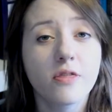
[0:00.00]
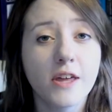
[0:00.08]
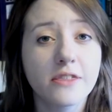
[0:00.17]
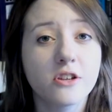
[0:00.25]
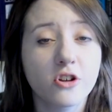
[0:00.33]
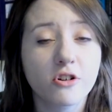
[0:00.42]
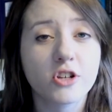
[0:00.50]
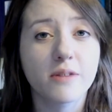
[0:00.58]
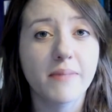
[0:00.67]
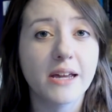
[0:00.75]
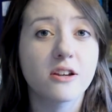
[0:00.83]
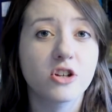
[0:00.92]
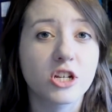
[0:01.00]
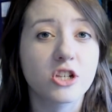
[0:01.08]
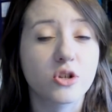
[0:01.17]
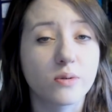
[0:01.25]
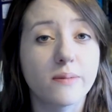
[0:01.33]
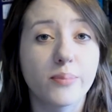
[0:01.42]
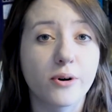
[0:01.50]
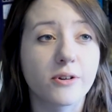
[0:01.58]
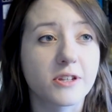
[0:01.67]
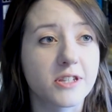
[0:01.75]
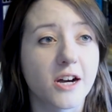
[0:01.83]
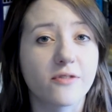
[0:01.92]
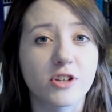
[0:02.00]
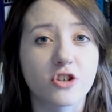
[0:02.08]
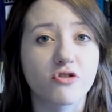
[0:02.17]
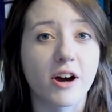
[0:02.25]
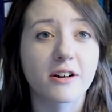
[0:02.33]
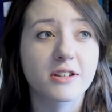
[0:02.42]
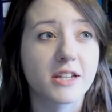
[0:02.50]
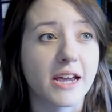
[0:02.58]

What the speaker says: Then the Doctor manages to abort the self-destruct